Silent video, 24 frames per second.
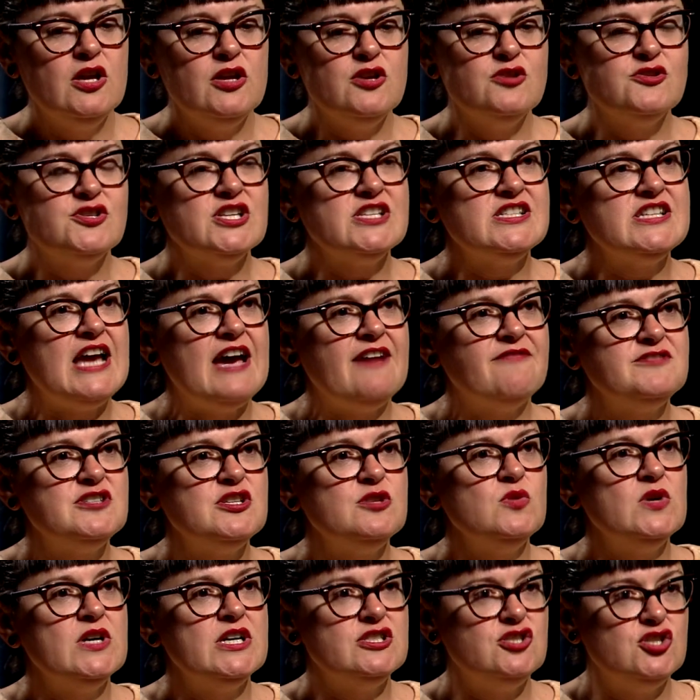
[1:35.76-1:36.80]
You just have
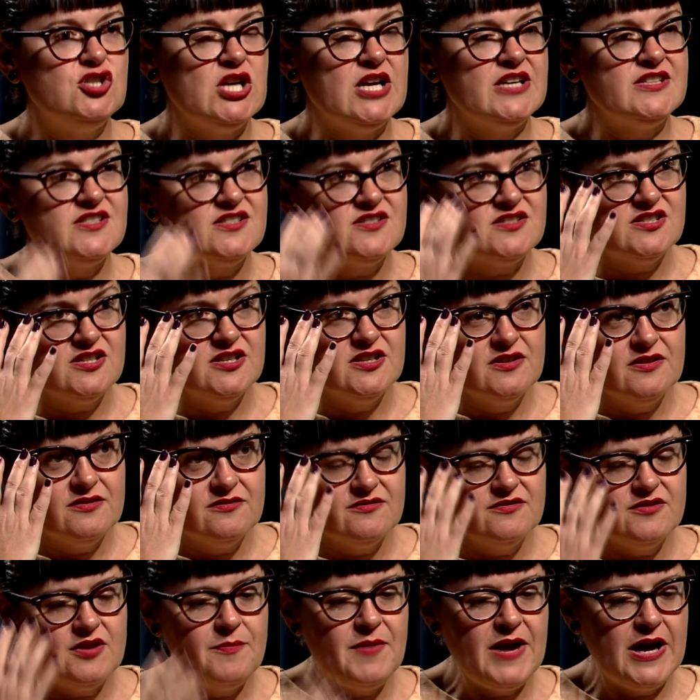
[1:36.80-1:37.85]
to adjust
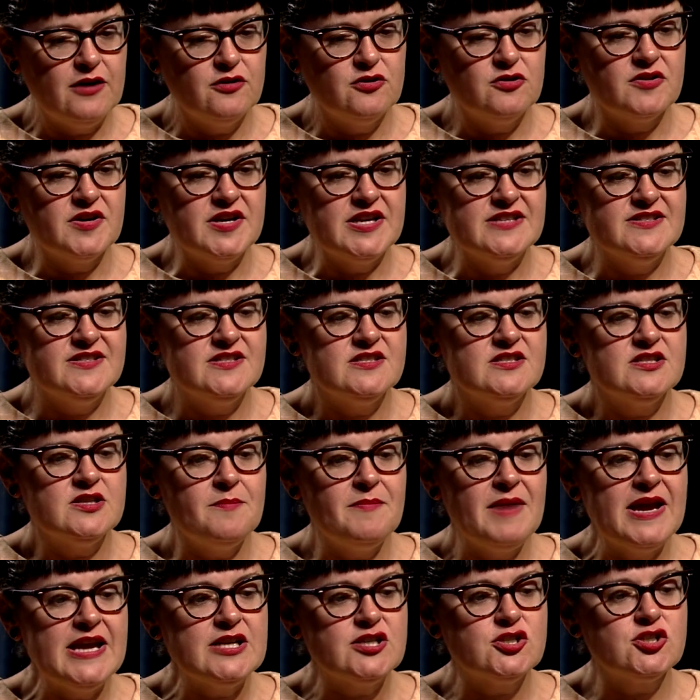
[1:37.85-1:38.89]
the boundaries to
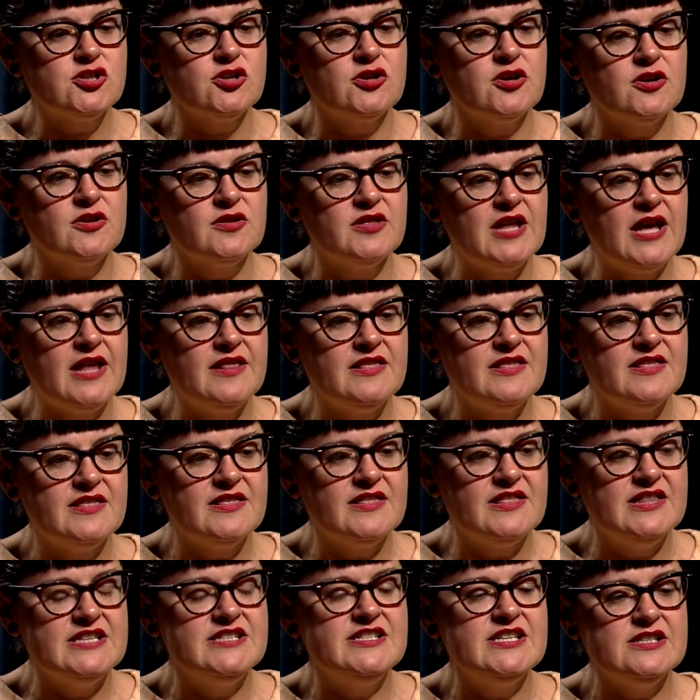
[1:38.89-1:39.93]
make sure that
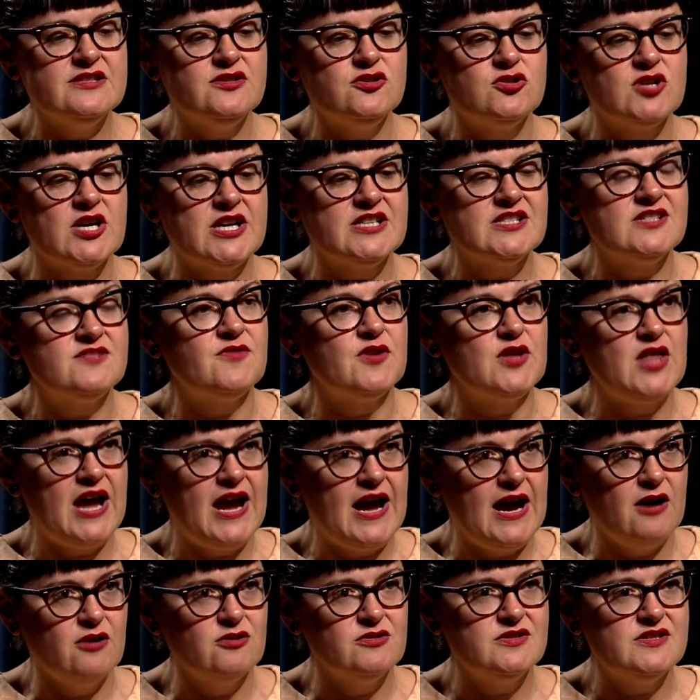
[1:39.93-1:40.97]
the districts for the
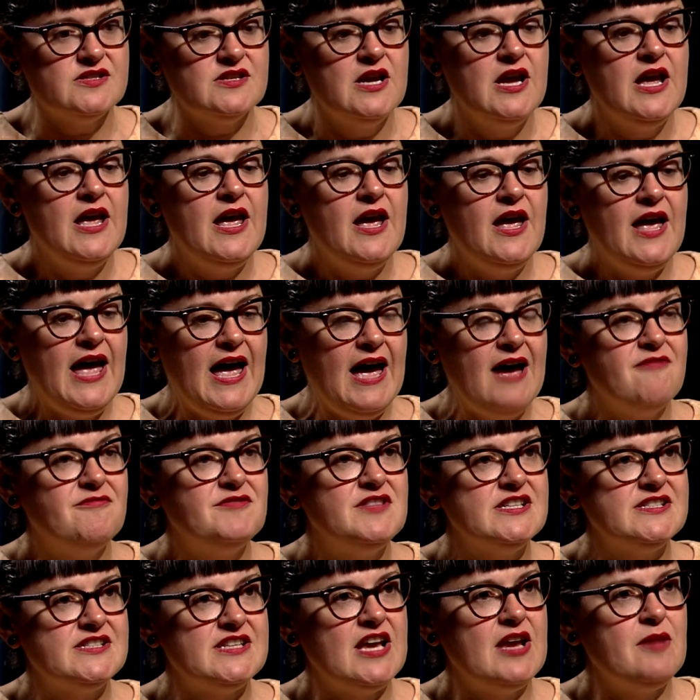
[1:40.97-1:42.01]
House have
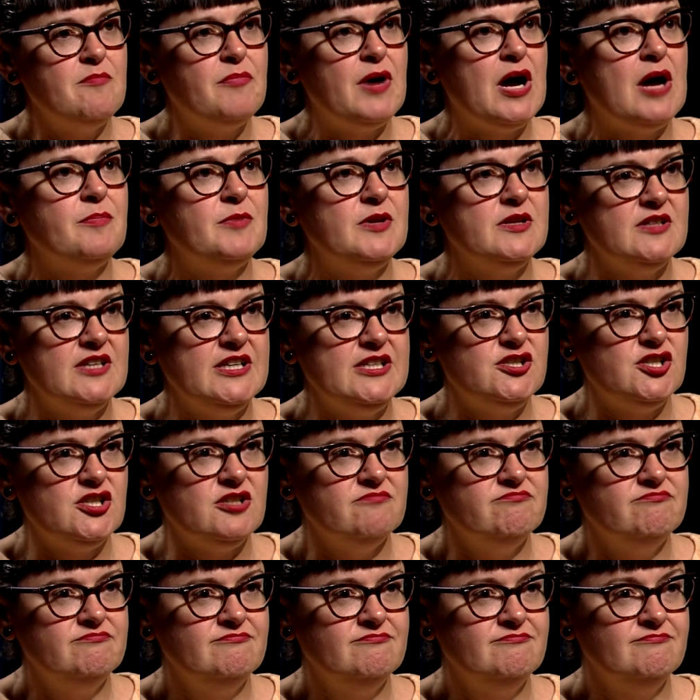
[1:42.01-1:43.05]
the same population.
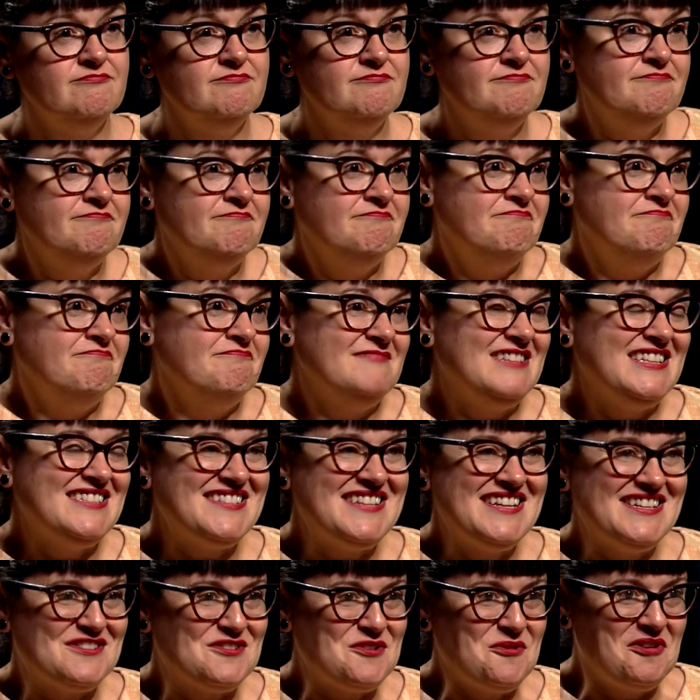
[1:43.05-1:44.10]
That's
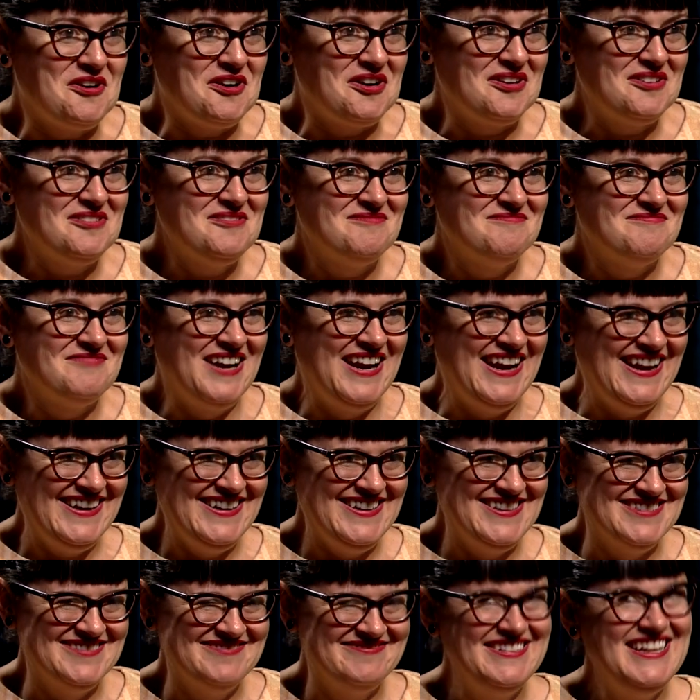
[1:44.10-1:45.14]
not so hard, right?